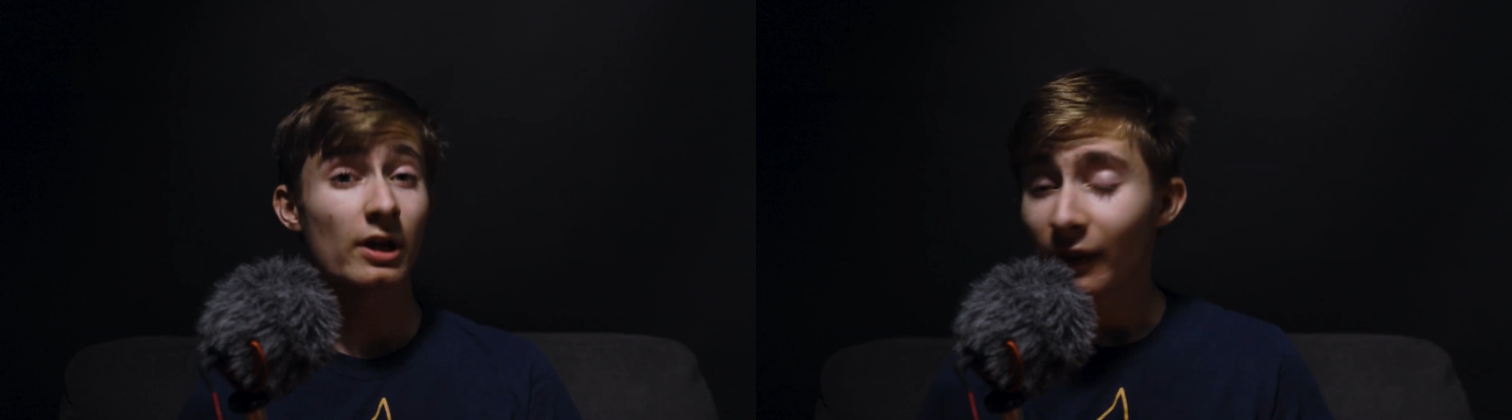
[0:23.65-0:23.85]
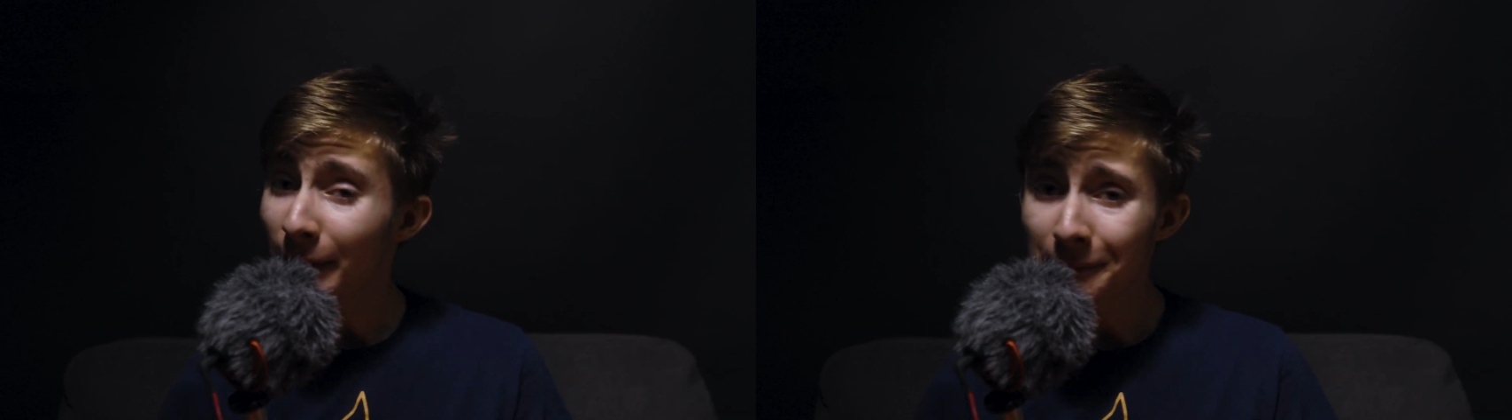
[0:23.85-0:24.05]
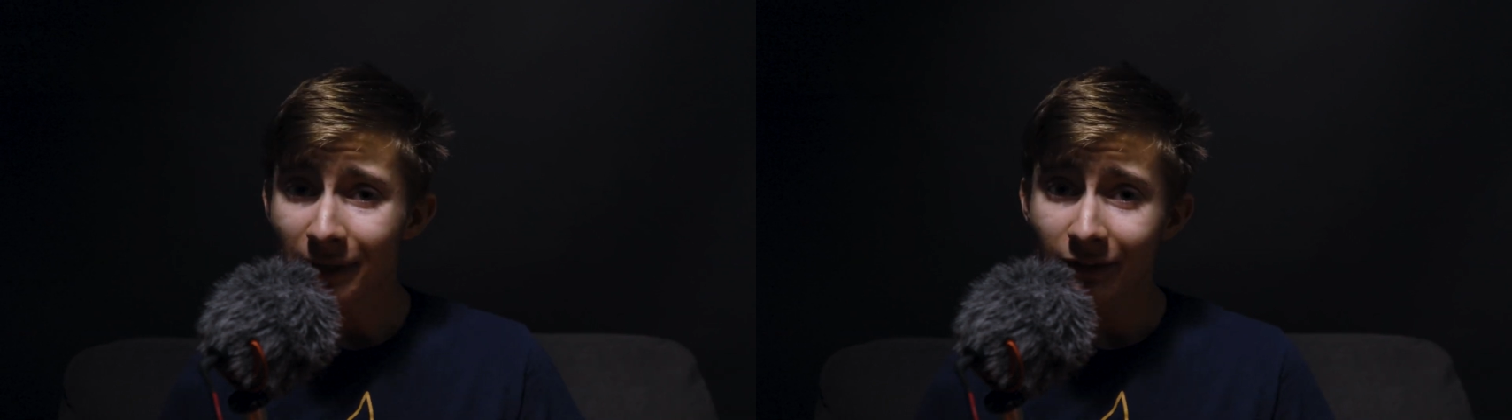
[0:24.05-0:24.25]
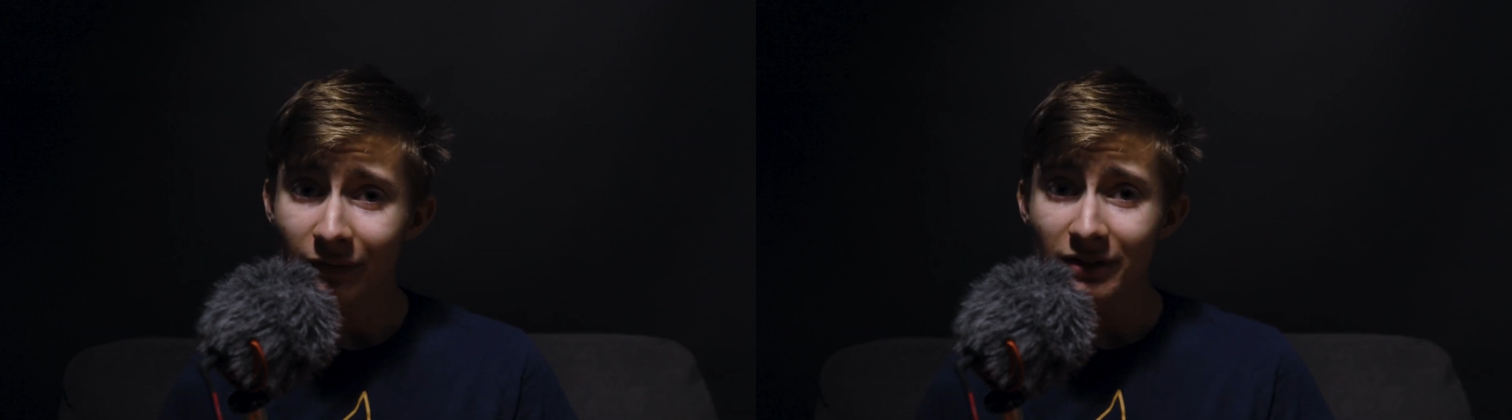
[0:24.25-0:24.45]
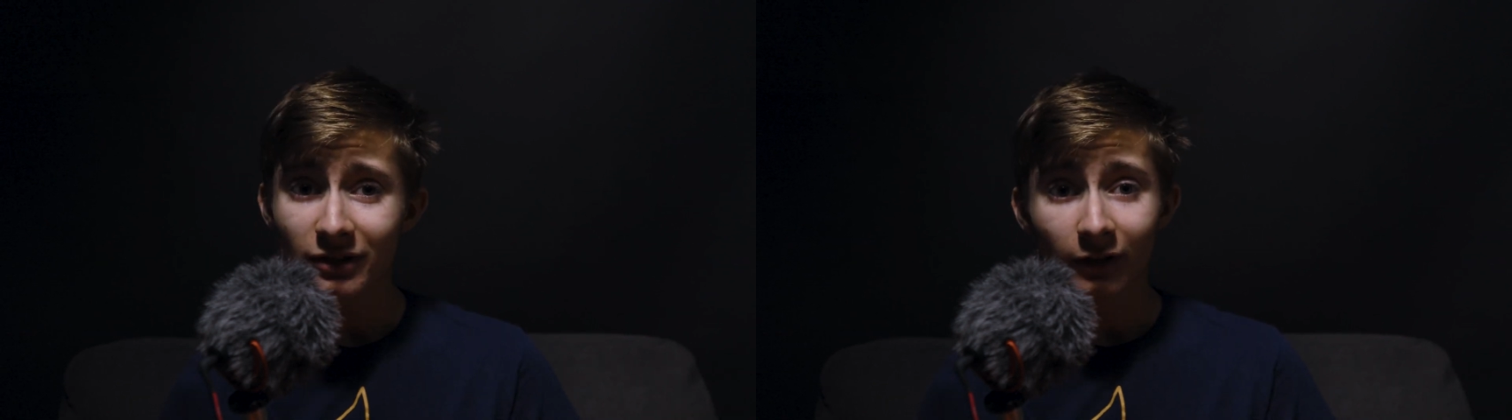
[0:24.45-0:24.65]
The main
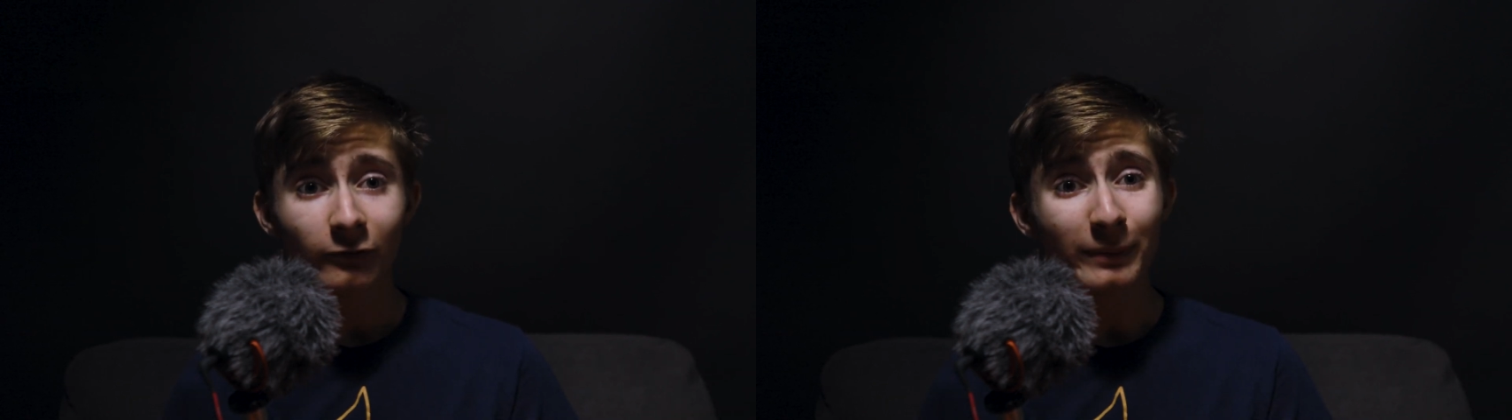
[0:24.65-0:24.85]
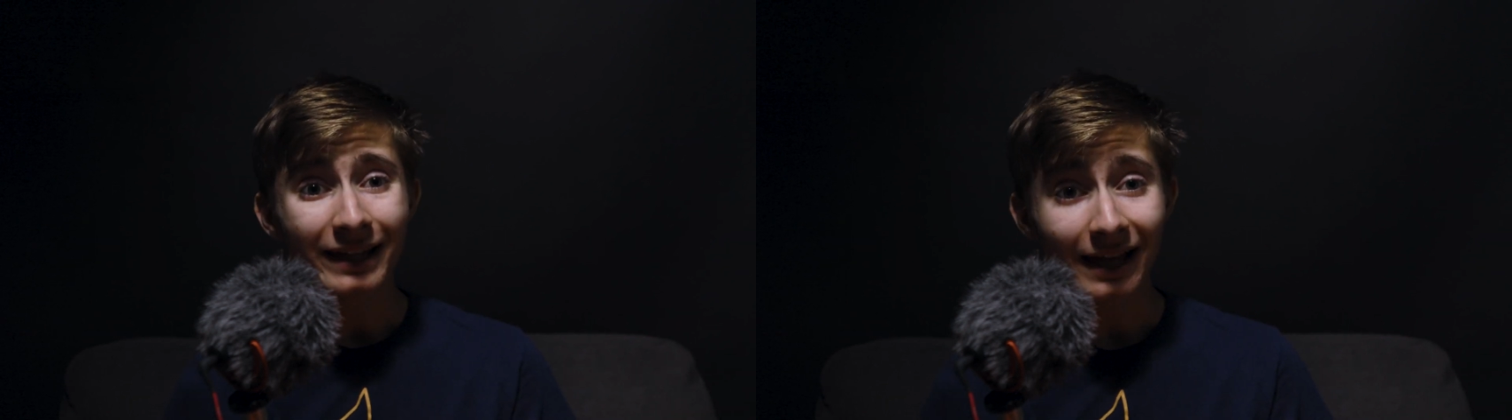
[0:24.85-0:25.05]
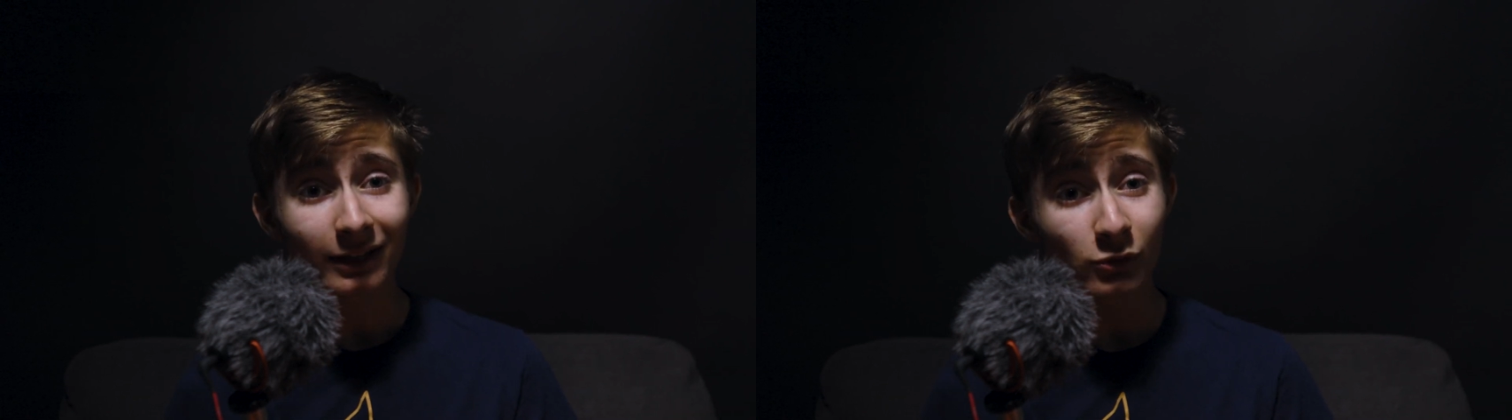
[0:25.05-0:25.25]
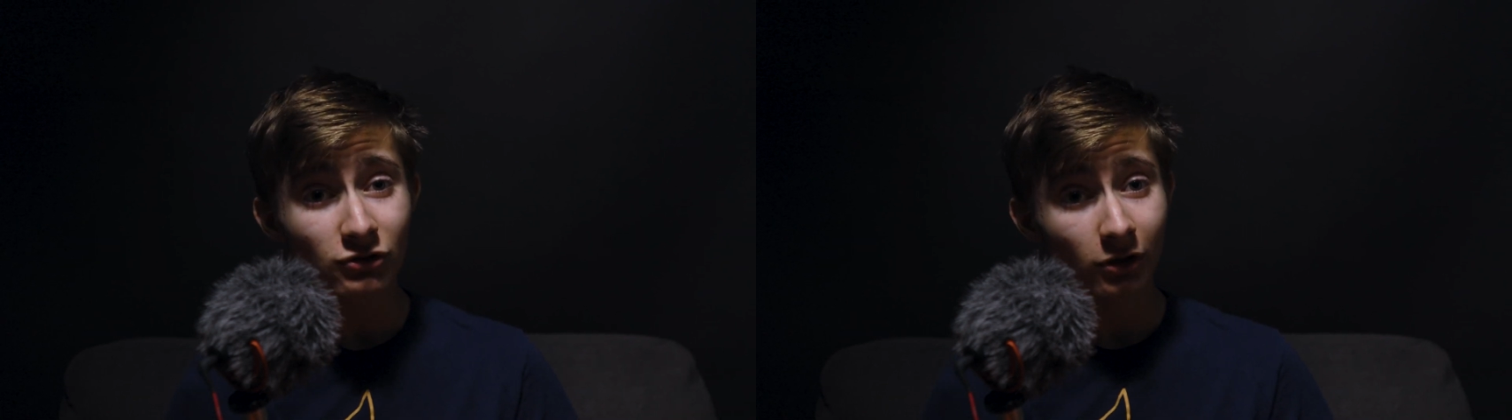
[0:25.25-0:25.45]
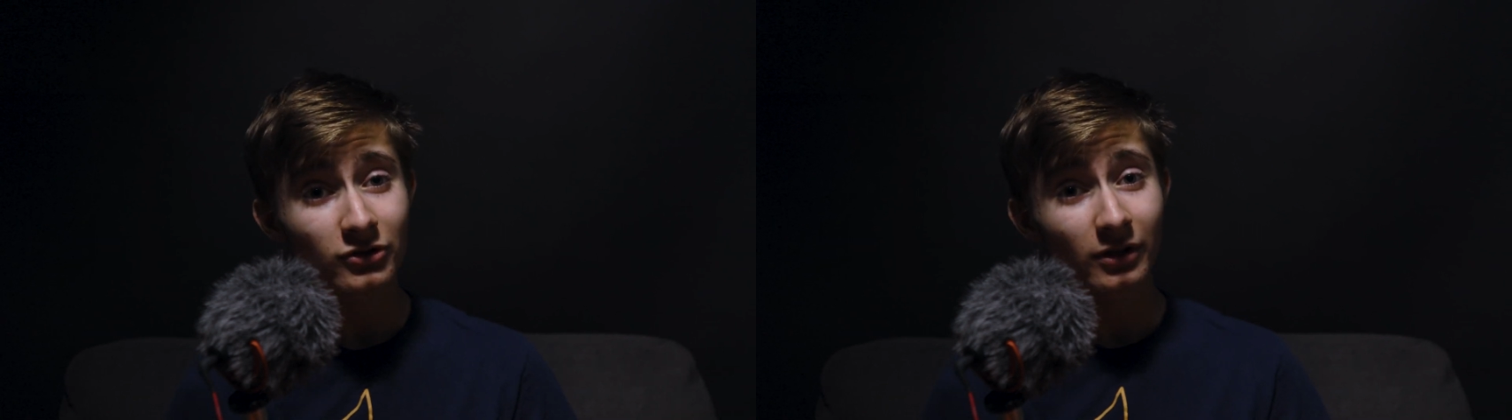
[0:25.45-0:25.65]
benefits of mechanical
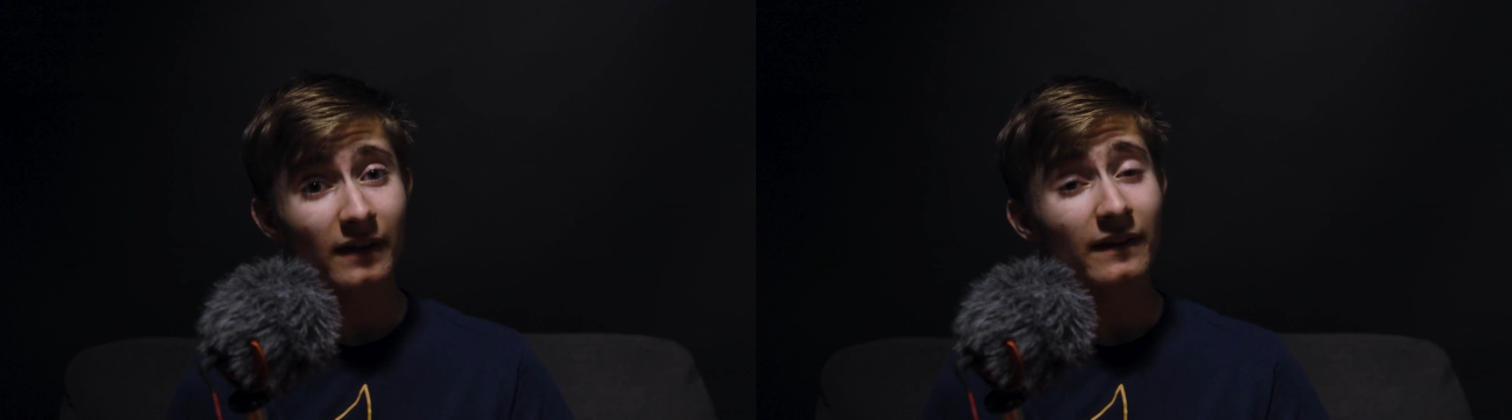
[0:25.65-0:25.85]
shutters are that